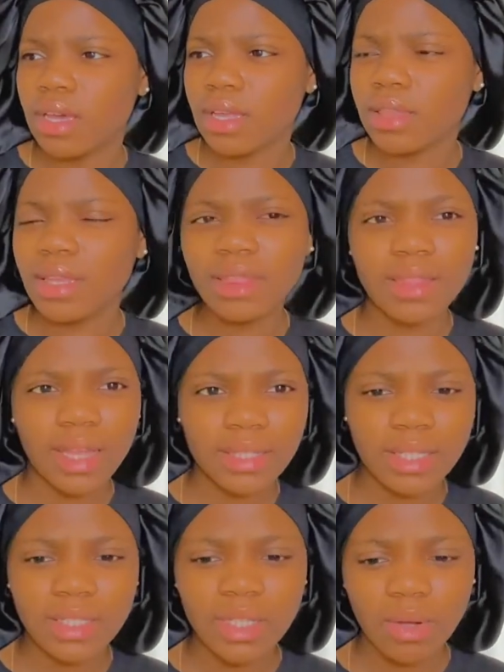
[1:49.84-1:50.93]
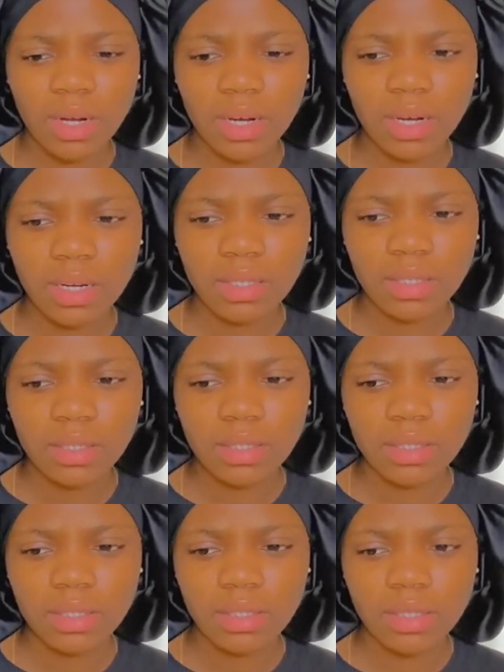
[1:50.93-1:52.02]
think $13.
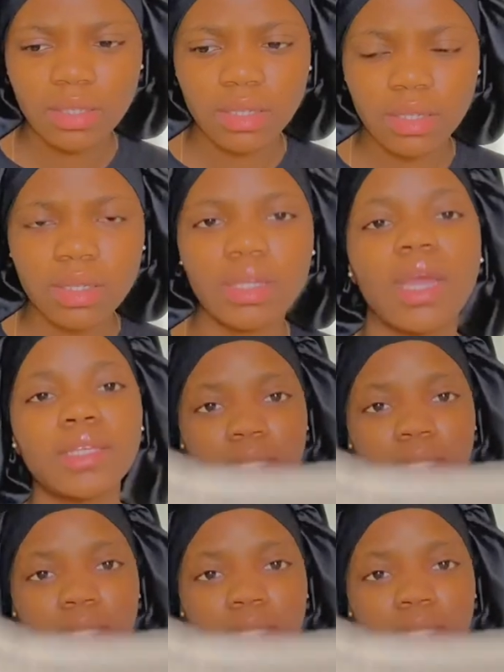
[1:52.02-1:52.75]
Yeah, it's